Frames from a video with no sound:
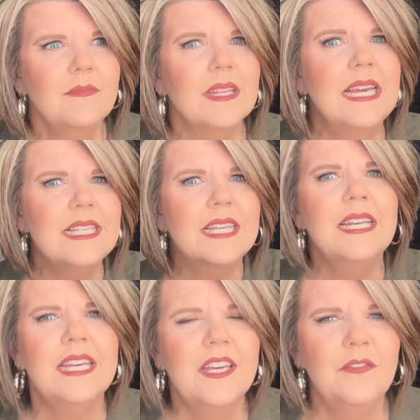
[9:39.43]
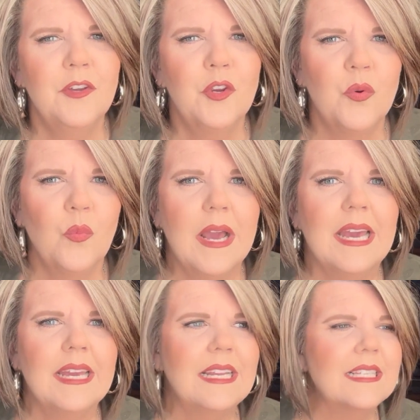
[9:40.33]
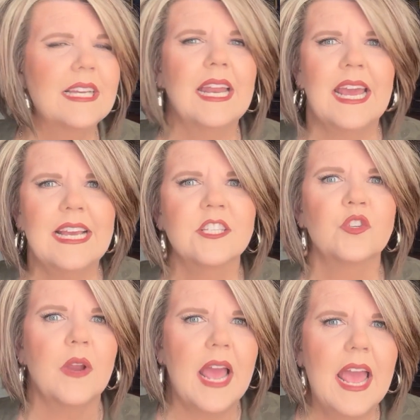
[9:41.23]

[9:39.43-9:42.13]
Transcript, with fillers: He's going to give you your way and he's going to answer